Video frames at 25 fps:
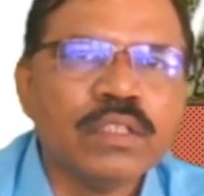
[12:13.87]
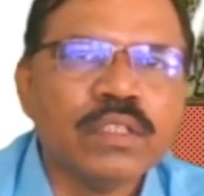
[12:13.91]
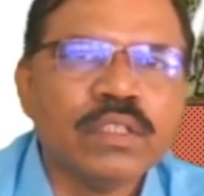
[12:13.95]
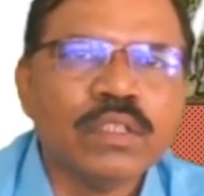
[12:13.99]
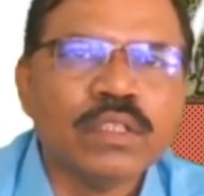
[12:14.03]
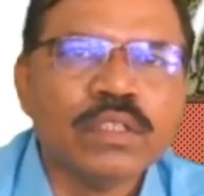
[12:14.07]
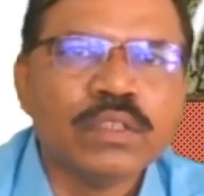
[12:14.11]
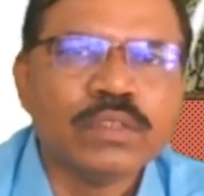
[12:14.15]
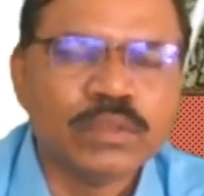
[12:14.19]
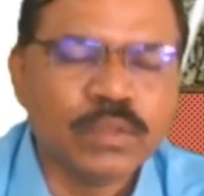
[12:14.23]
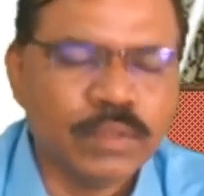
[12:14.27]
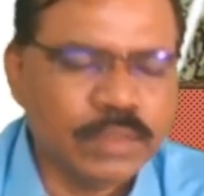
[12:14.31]

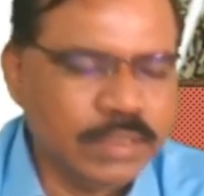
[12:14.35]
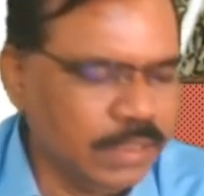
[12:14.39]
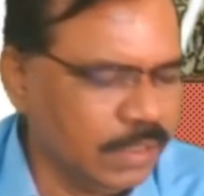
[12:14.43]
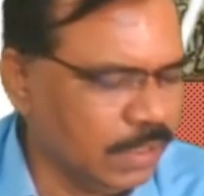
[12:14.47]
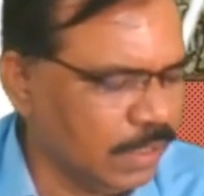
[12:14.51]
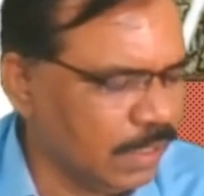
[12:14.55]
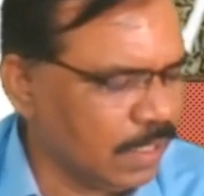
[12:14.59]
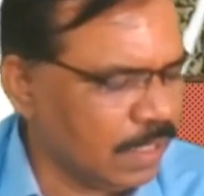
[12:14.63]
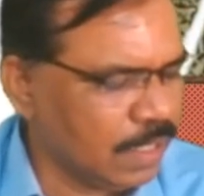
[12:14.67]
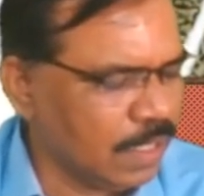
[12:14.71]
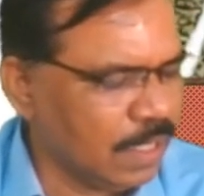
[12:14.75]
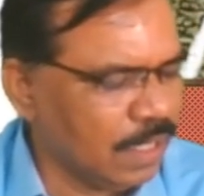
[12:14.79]
So
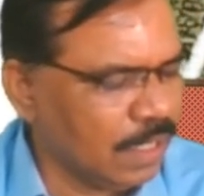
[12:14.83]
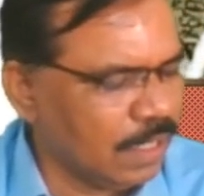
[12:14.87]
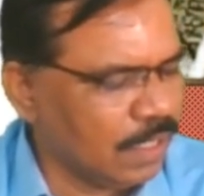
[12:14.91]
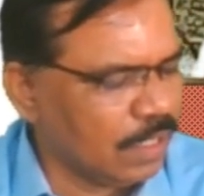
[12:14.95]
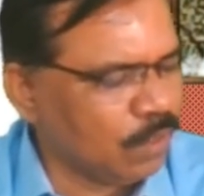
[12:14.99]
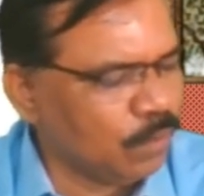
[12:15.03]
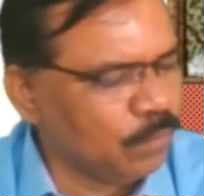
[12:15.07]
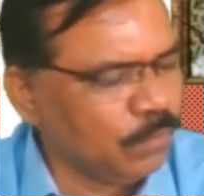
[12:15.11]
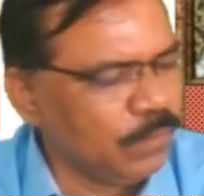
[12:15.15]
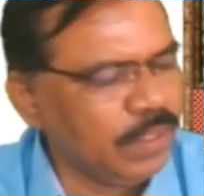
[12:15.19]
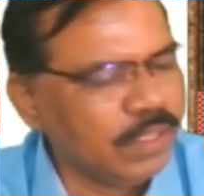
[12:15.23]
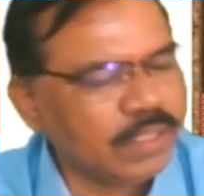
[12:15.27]
here
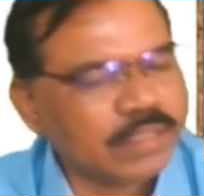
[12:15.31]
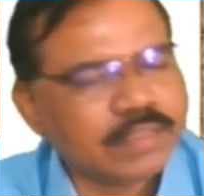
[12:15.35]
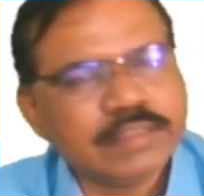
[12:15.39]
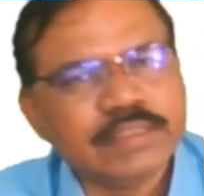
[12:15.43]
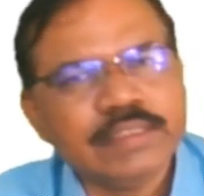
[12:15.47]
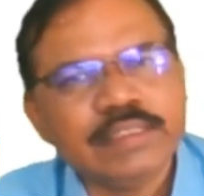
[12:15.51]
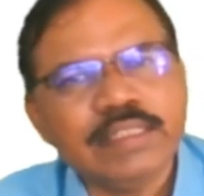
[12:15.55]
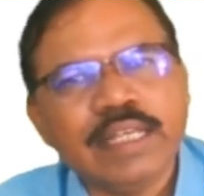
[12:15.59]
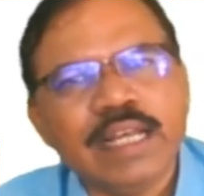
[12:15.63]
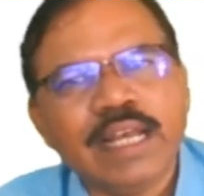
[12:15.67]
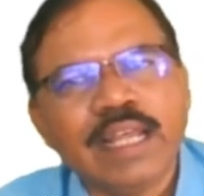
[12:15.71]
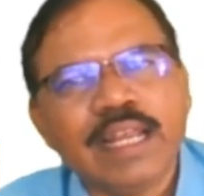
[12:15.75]
now we will
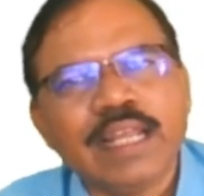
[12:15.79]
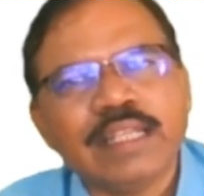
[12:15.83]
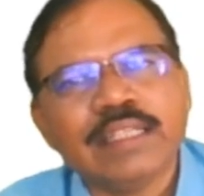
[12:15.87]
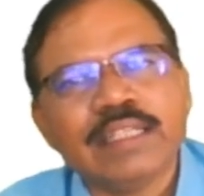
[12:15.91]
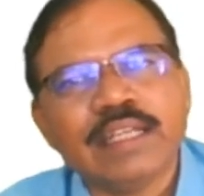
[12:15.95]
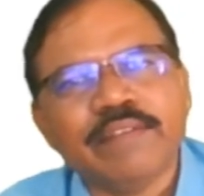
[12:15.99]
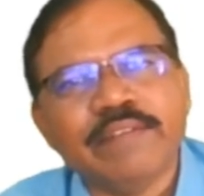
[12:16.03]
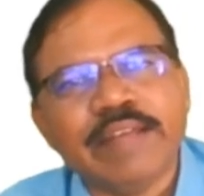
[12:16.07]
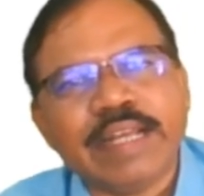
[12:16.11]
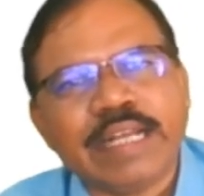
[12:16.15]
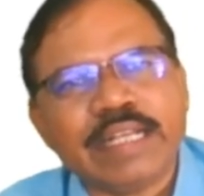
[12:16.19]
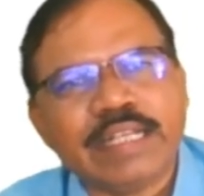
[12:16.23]
see
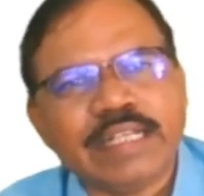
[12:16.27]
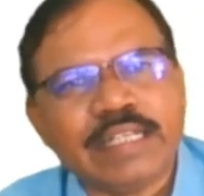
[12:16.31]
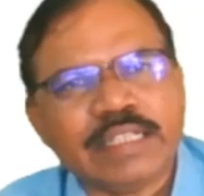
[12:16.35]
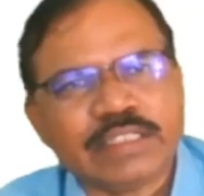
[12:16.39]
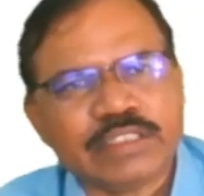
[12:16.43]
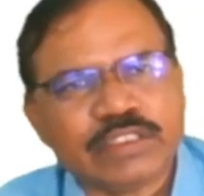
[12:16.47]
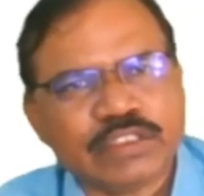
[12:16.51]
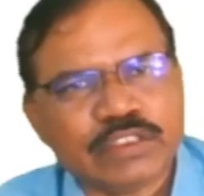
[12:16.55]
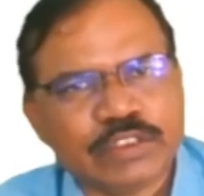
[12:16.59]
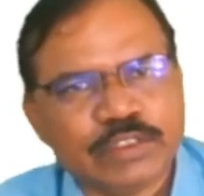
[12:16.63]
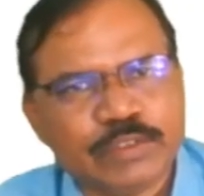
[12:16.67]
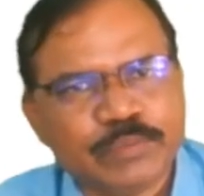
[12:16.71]
another
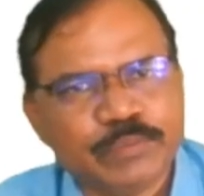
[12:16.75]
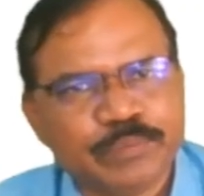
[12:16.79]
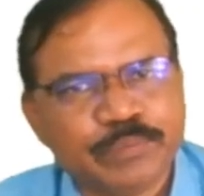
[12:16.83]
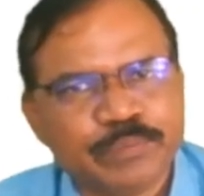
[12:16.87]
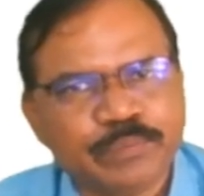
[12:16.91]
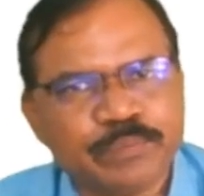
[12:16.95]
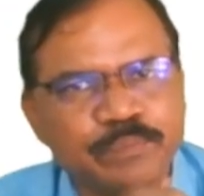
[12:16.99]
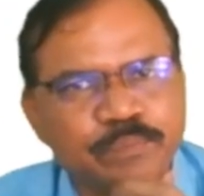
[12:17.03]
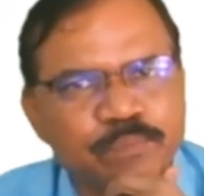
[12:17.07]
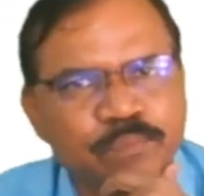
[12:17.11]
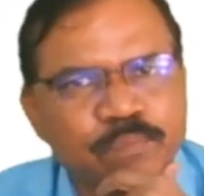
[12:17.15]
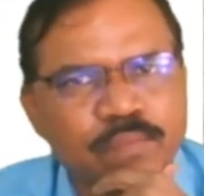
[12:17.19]
vectors.
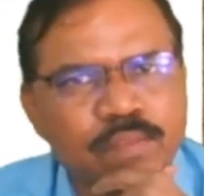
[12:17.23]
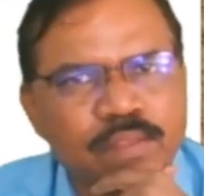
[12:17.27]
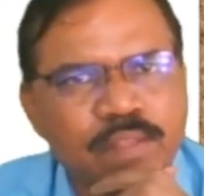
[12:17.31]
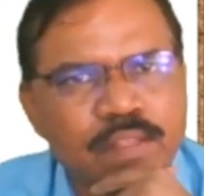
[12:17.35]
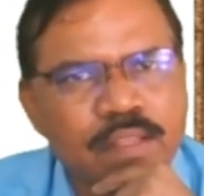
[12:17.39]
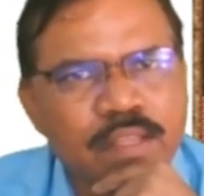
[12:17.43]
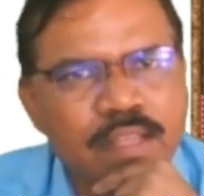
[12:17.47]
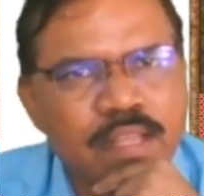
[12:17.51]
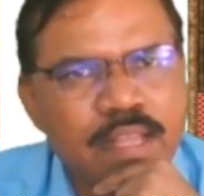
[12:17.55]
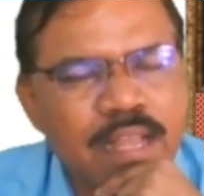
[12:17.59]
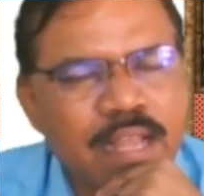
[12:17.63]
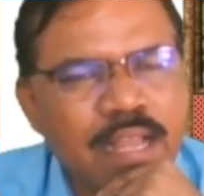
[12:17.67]

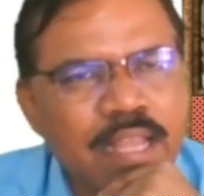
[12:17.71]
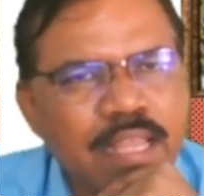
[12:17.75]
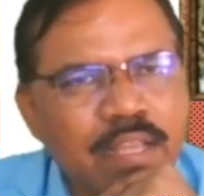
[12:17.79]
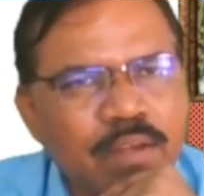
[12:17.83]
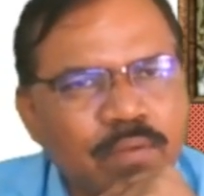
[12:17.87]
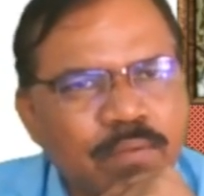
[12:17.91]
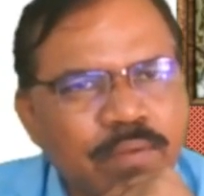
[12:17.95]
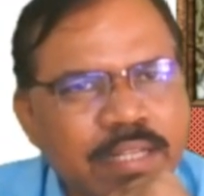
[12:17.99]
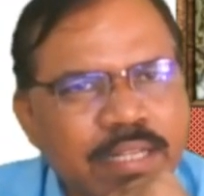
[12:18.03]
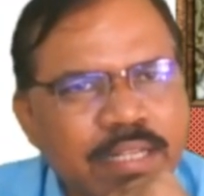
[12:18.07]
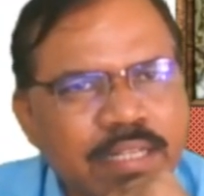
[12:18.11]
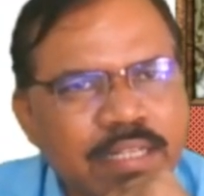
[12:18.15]
I
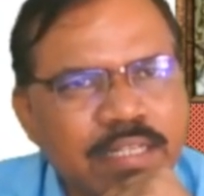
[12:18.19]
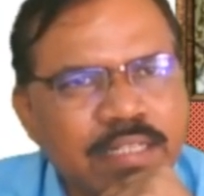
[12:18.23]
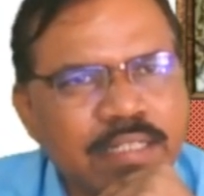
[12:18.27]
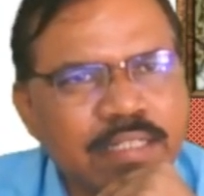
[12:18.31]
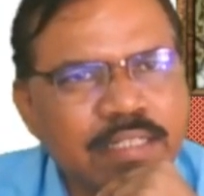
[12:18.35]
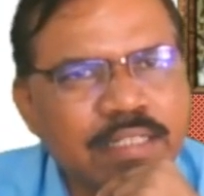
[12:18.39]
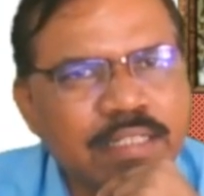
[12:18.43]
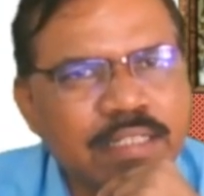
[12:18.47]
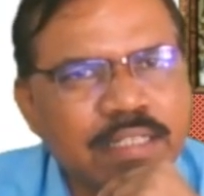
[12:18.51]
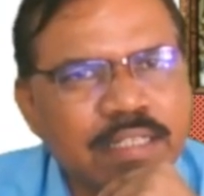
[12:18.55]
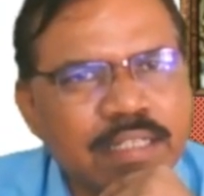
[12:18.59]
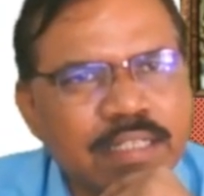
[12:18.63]
have
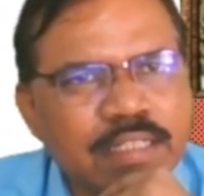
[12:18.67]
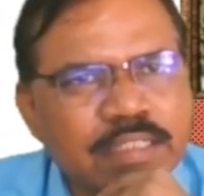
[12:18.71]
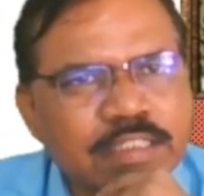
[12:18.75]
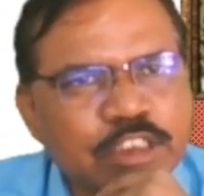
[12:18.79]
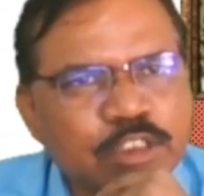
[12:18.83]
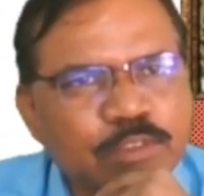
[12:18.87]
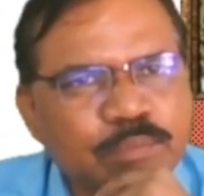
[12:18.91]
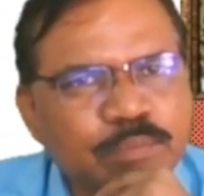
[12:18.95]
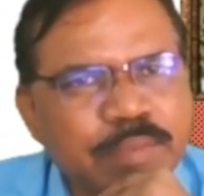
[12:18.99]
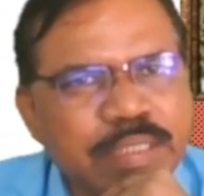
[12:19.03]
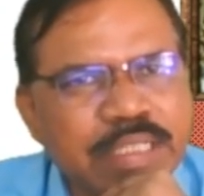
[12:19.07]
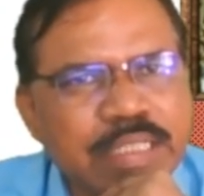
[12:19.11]
taken
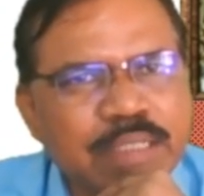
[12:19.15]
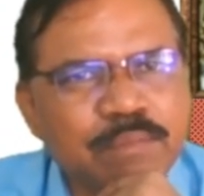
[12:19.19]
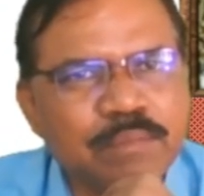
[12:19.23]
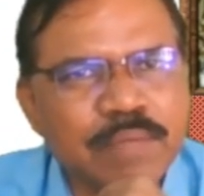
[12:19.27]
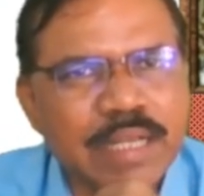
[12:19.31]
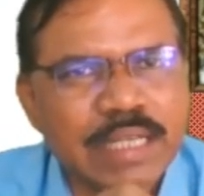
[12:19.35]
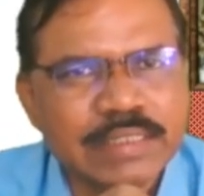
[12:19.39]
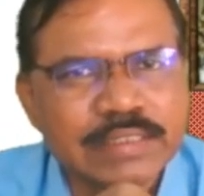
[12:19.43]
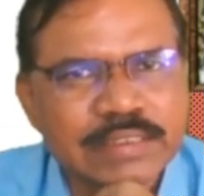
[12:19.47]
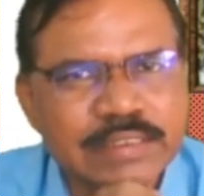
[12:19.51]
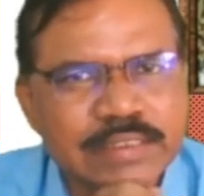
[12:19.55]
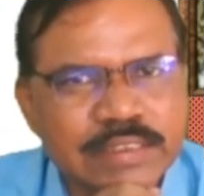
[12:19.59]
spring
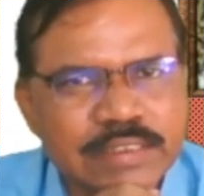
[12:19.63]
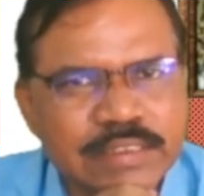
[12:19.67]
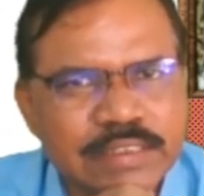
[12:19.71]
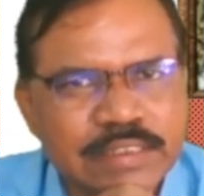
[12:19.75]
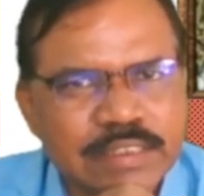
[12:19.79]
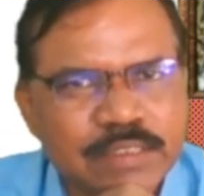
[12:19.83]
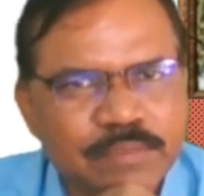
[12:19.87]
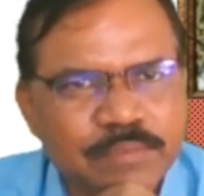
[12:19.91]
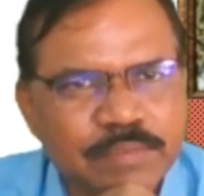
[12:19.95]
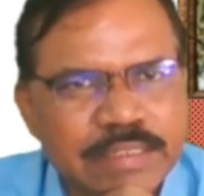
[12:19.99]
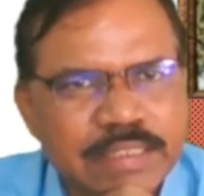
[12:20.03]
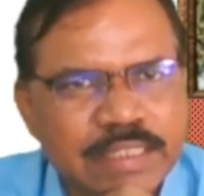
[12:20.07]
mass
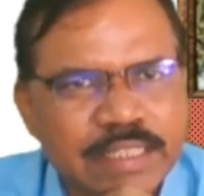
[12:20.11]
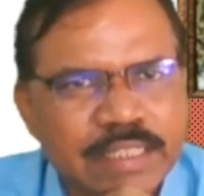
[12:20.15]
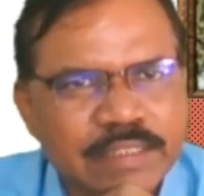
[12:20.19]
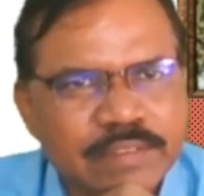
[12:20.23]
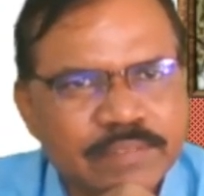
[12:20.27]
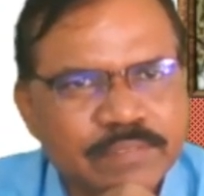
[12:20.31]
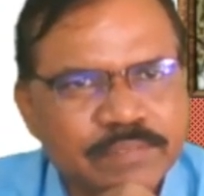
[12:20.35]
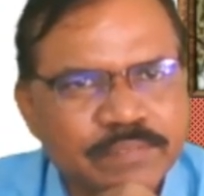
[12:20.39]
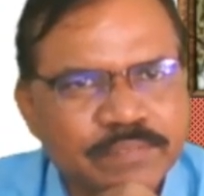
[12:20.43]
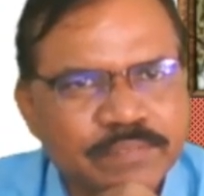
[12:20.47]
system here.